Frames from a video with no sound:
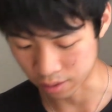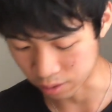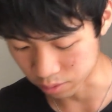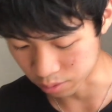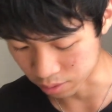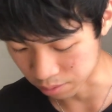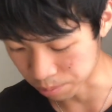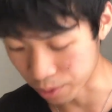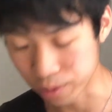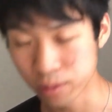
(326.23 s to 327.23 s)
including the
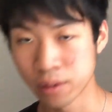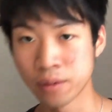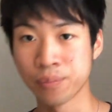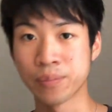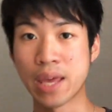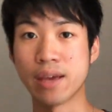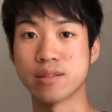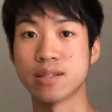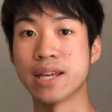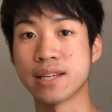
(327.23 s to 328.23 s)
bow,
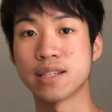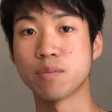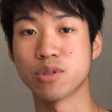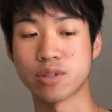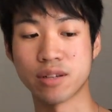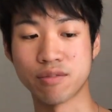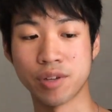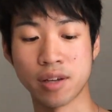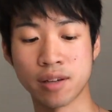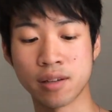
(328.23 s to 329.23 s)
it's 90%
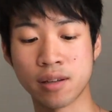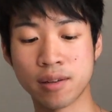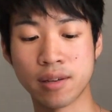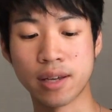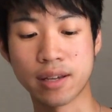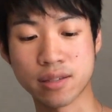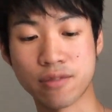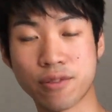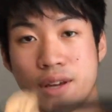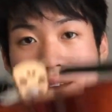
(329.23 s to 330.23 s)
vegan, except for the